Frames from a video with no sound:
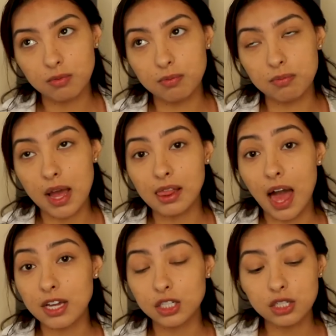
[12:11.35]
my
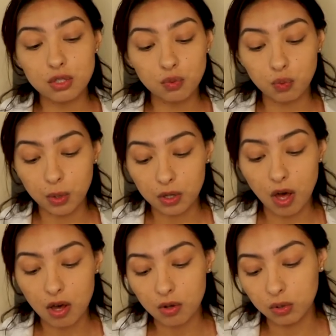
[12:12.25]
lashes will
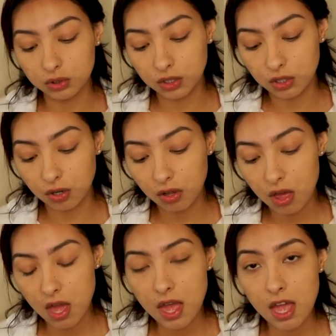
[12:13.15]
not hold a curl
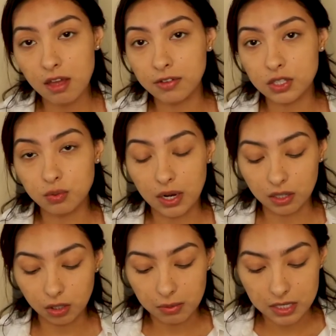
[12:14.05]
if it's
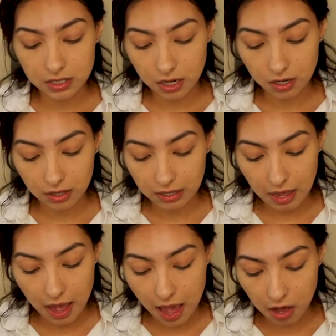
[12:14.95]
regular mascara, like
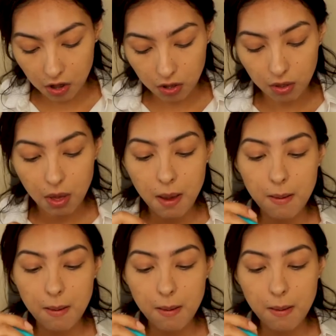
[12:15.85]
at all.